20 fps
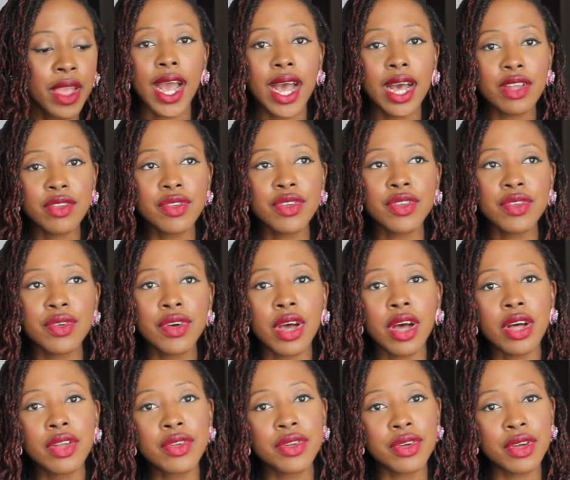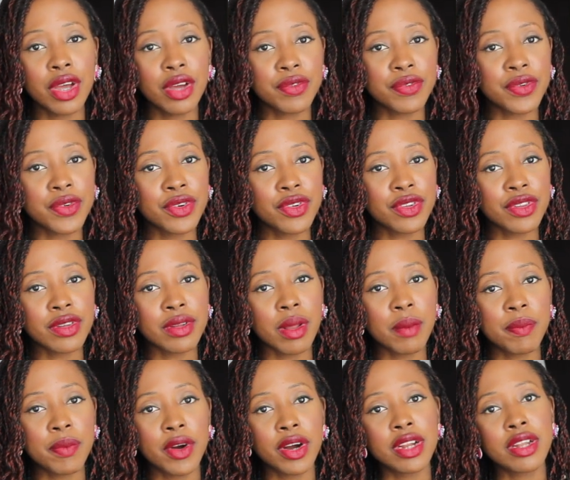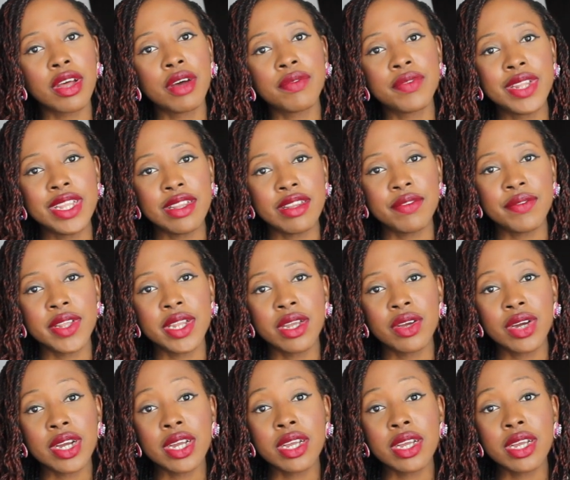As you saw on the first part of this video,